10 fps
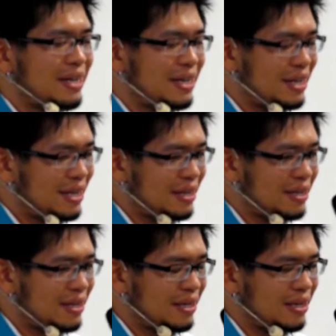
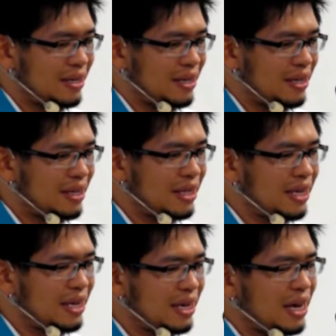Uh,
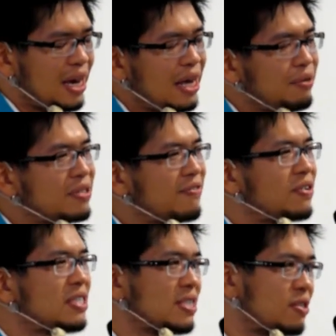The, it
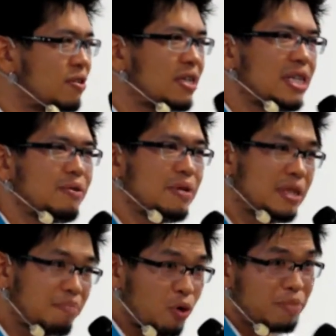was first internally
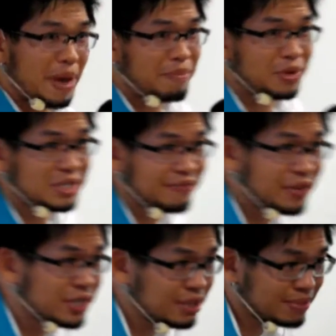with the board members
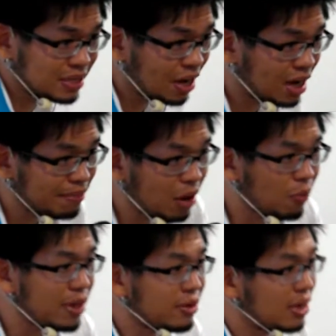of YouTube to talk
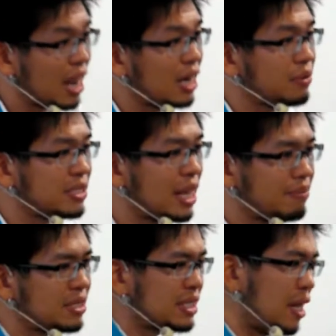about whether or not it was
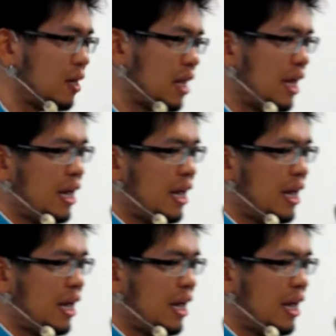time to sell.